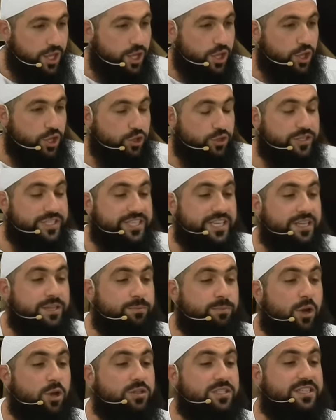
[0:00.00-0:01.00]
You see,
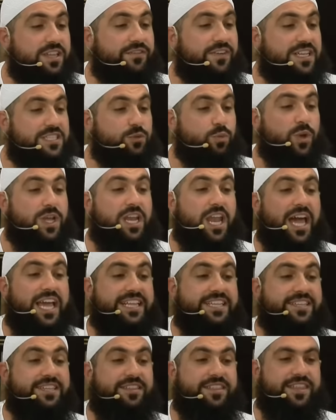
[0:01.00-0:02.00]
most of us, we
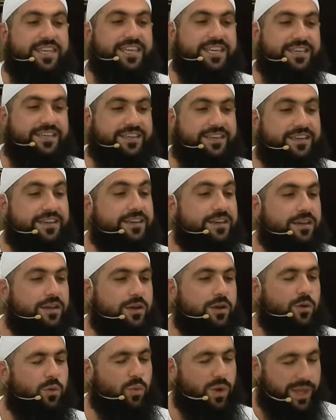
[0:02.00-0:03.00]
like to think
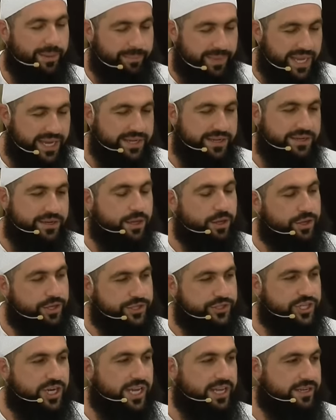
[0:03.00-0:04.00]
we're men,
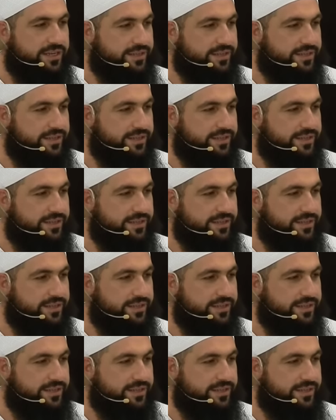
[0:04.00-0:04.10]
rijal.